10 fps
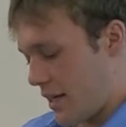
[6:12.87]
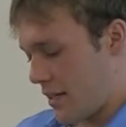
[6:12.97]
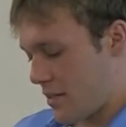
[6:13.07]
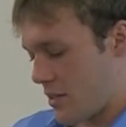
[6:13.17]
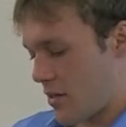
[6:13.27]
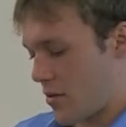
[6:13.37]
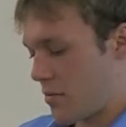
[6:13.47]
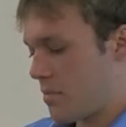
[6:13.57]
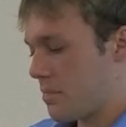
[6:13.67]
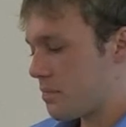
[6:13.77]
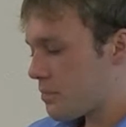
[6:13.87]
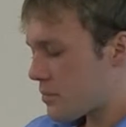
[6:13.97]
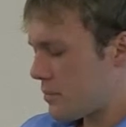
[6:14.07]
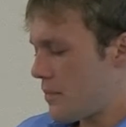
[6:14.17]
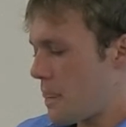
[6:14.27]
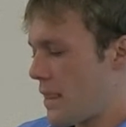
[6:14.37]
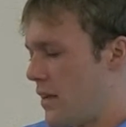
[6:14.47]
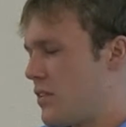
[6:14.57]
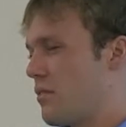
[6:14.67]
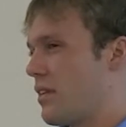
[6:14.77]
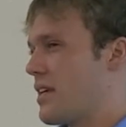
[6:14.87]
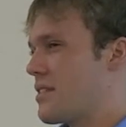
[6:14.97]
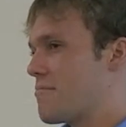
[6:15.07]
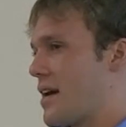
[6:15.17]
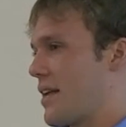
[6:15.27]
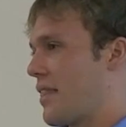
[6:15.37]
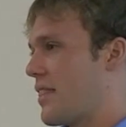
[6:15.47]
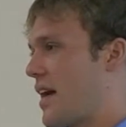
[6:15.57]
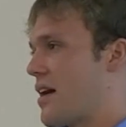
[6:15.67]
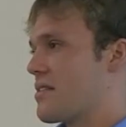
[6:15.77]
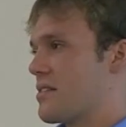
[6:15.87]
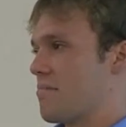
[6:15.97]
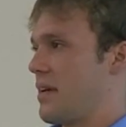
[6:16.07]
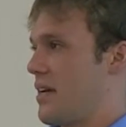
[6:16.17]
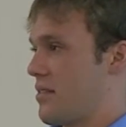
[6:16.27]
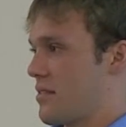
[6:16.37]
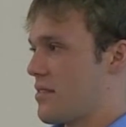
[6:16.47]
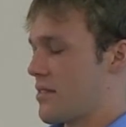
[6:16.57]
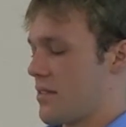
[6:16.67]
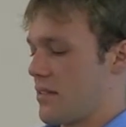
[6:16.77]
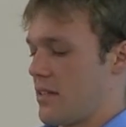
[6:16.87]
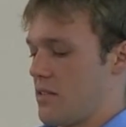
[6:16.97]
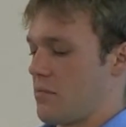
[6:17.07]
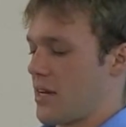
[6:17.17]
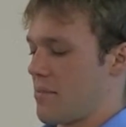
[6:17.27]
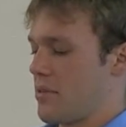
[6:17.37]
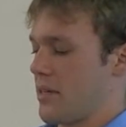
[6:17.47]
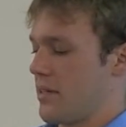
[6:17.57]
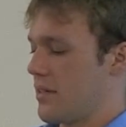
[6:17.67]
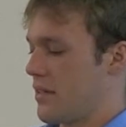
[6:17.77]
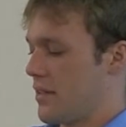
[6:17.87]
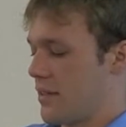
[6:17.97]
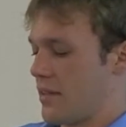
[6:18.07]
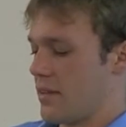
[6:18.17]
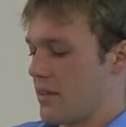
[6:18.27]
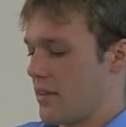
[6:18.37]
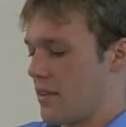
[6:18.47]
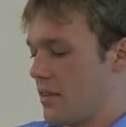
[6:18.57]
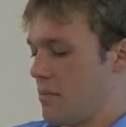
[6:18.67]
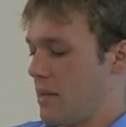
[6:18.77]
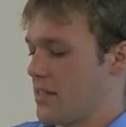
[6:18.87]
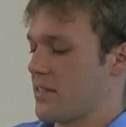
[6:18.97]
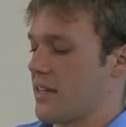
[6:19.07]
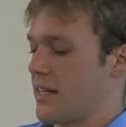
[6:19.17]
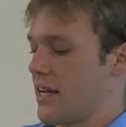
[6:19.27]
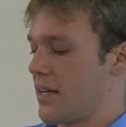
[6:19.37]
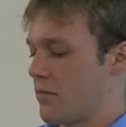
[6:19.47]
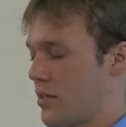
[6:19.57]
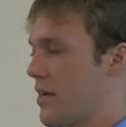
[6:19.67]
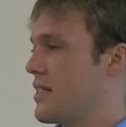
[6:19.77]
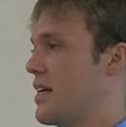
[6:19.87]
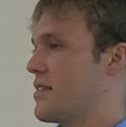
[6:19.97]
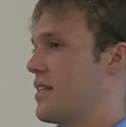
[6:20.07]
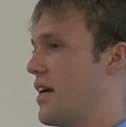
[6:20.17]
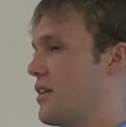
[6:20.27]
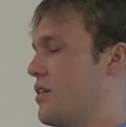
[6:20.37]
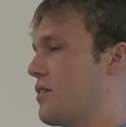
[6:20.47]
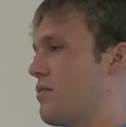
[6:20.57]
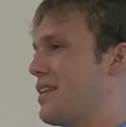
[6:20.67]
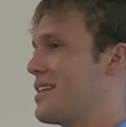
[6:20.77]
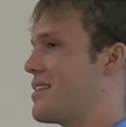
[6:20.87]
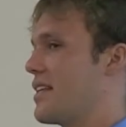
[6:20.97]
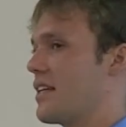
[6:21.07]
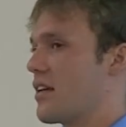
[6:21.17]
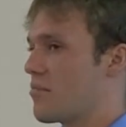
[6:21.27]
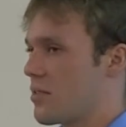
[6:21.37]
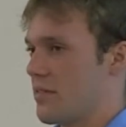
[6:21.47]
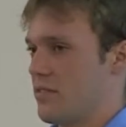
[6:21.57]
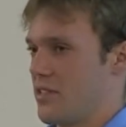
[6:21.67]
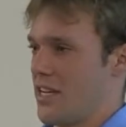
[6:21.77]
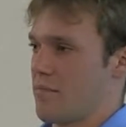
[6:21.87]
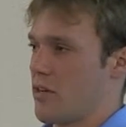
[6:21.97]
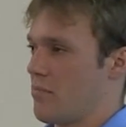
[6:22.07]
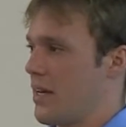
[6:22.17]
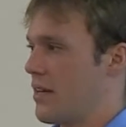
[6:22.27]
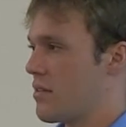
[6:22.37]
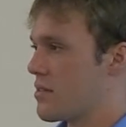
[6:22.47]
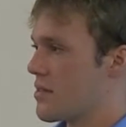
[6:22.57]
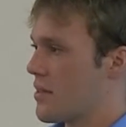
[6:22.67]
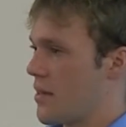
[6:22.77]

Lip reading: And so if you release about 1,000 males, is what I put the baseline at, what I tested at. You could release any number of GMO males,